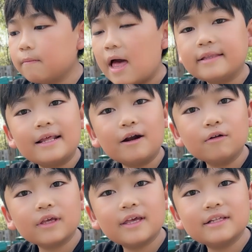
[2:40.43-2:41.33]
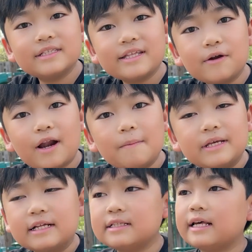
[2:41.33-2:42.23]
And then all the kids stared at
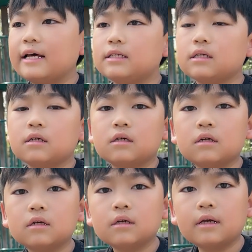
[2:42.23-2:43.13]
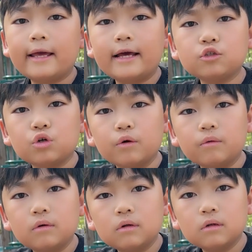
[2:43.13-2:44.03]
me and said, Andrew,
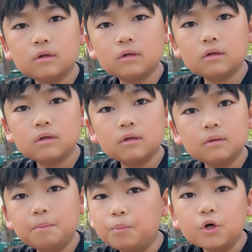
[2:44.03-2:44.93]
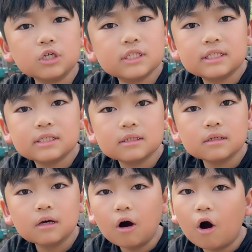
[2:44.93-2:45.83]
books
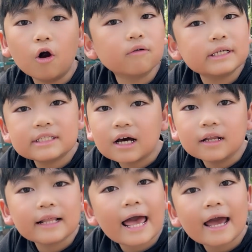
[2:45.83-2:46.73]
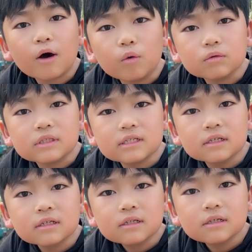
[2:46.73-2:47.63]
aren't allowed.
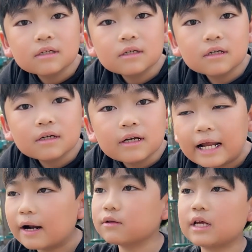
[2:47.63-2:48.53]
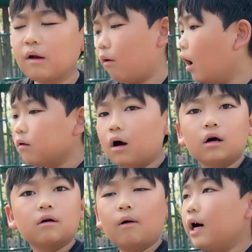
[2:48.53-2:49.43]
And I was like,
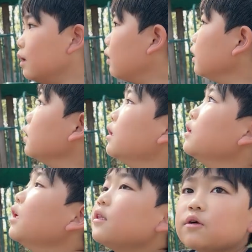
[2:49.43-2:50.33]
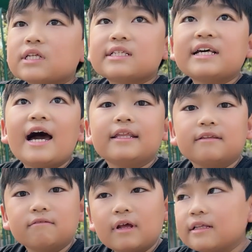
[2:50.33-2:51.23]
what? There's a
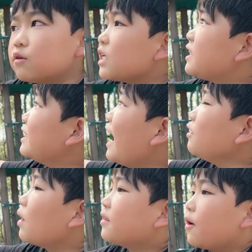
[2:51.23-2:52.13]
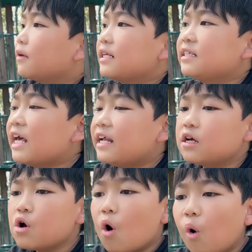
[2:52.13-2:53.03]
sign right there that said
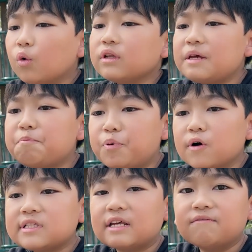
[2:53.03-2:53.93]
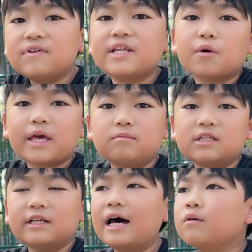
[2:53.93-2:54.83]
only books and video games
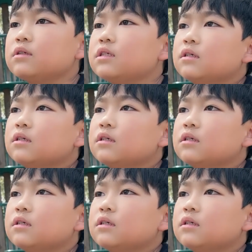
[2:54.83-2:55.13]
allowed.